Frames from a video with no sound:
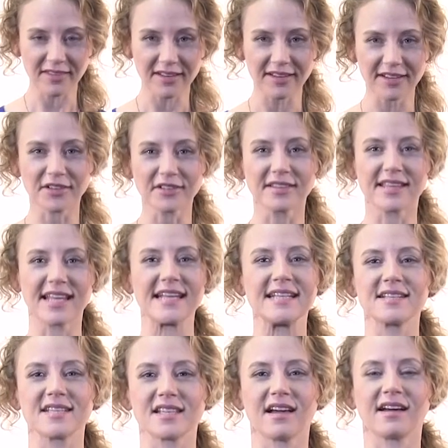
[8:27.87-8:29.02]
then
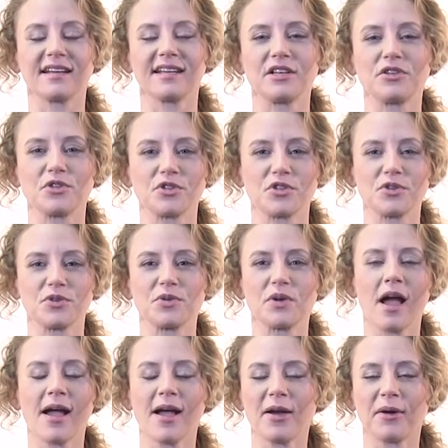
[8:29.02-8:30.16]
deciding to
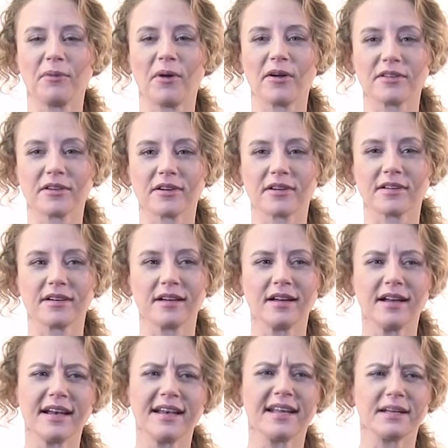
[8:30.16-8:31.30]
rather
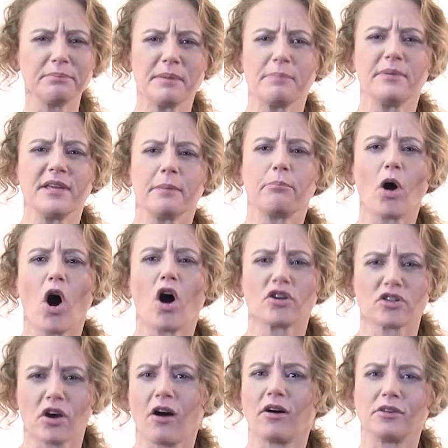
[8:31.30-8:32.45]
let me be a part
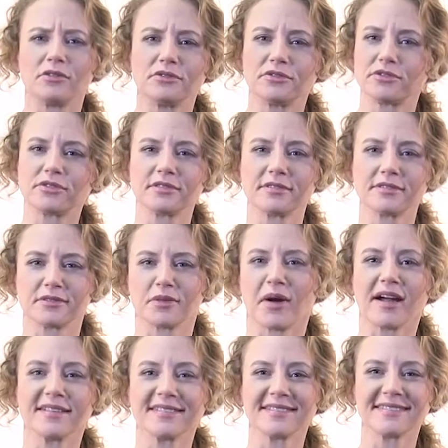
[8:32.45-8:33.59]
of,
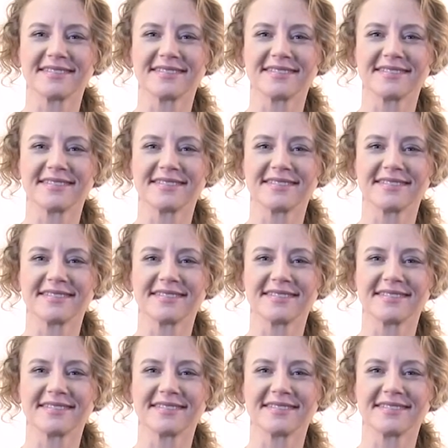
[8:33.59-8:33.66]
right?